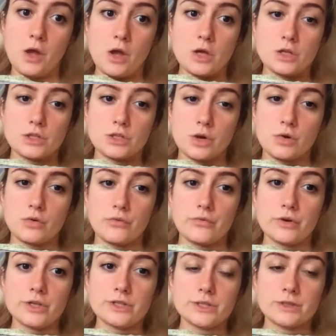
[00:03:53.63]
So,
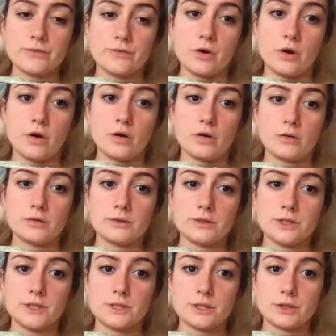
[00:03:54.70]
first of all,
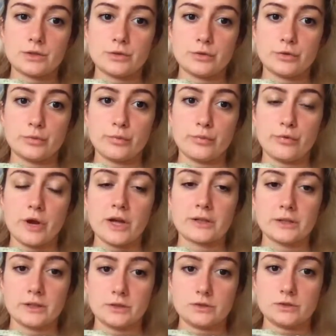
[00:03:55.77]
these include
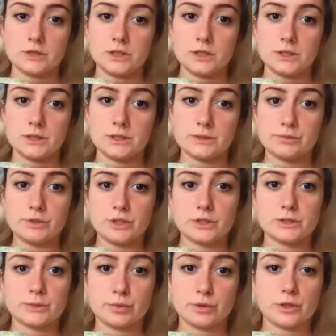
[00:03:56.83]
practical needs
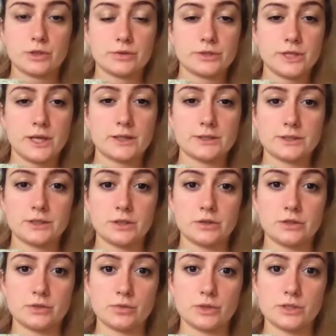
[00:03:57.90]
because political science
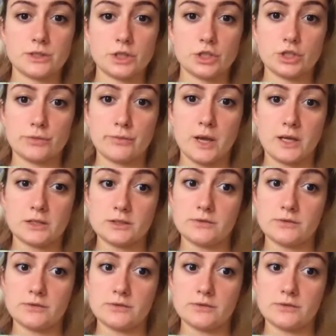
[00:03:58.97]
deals with such a massive